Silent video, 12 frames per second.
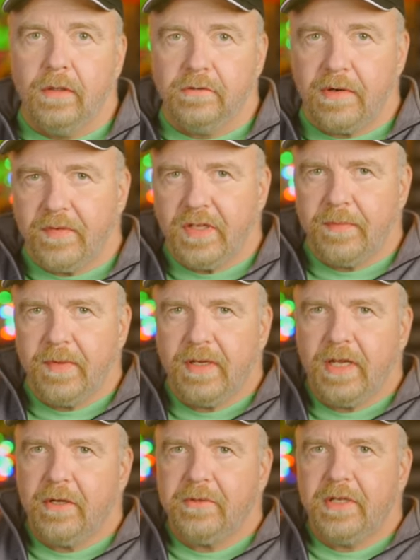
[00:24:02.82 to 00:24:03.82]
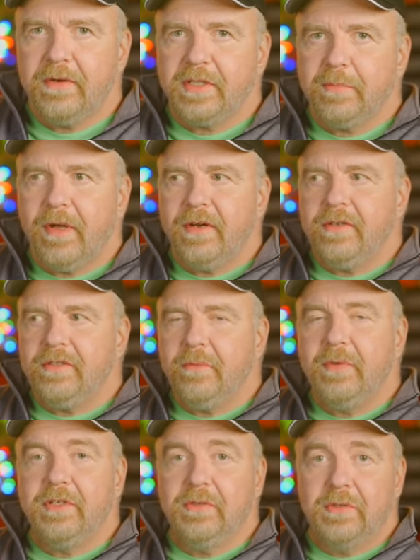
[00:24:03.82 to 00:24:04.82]
So every time that countdown expires,
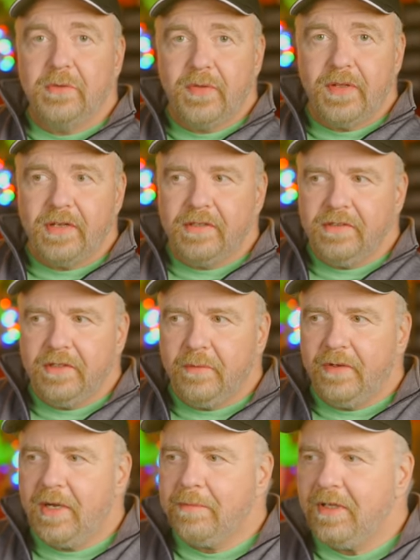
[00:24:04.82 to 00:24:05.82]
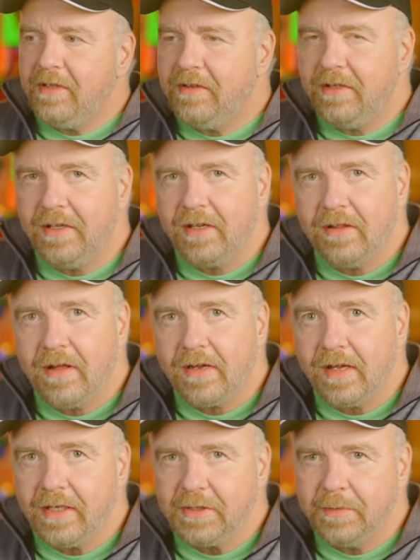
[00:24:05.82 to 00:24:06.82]
we do two things. We update the clock
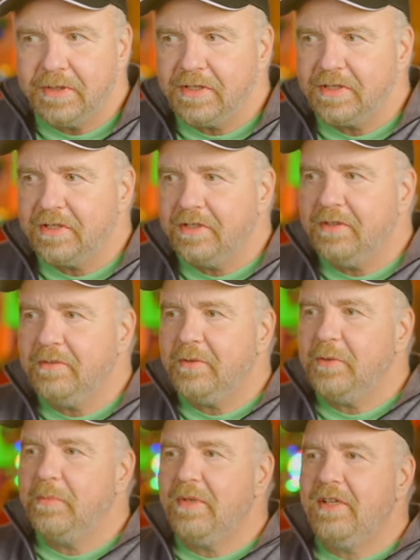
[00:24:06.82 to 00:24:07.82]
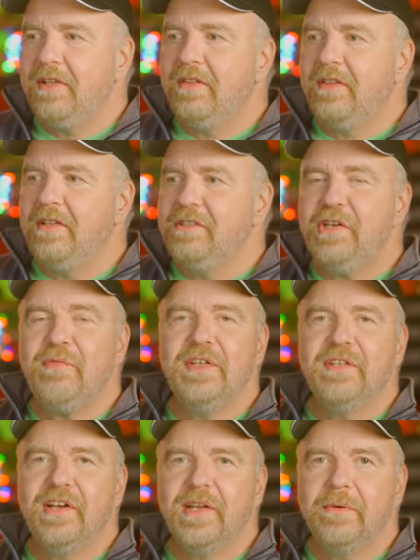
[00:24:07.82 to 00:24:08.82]
X position to be the Jiffy
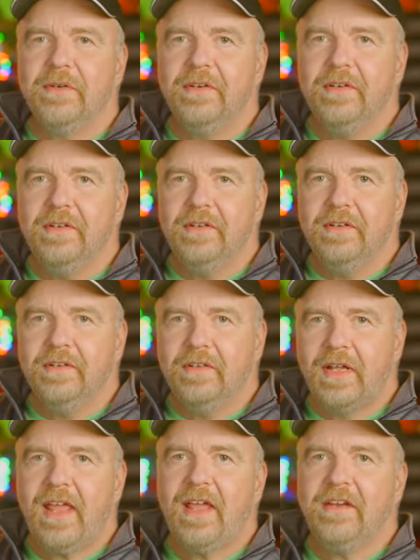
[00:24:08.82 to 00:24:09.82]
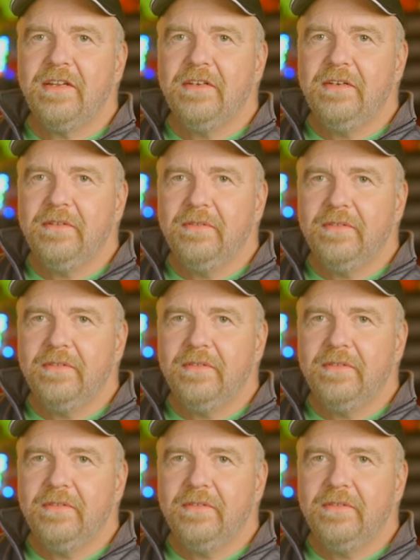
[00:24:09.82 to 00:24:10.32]
timer ended